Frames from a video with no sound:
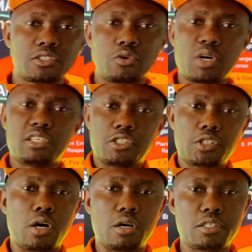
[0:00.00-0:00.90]
So what it
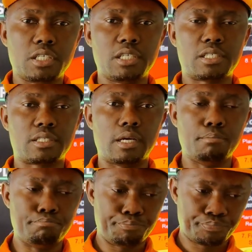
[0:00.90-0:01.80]
does is
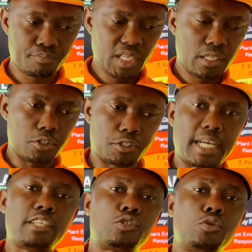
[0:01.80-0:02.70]
to
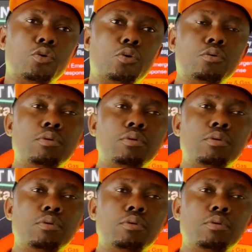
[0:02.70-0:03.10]
try to